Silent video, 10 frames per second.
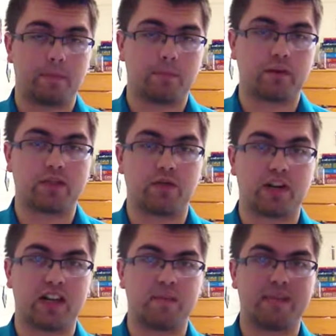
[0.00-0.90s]
Christopher
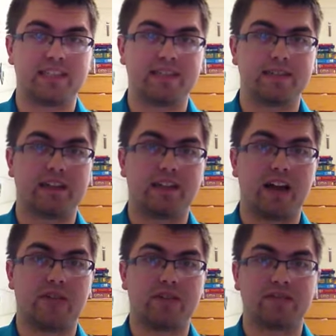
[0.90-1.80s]
Columbus did a
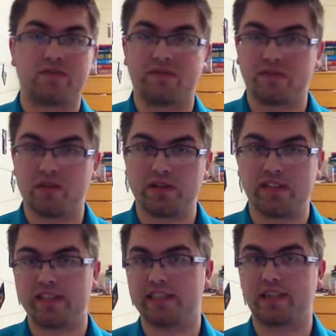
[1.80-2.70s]
lot of his
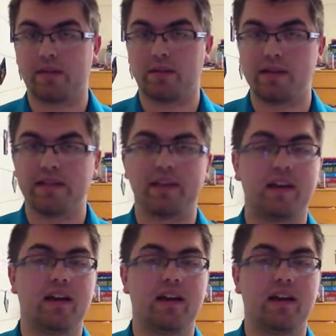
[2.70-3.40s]
first discoveries,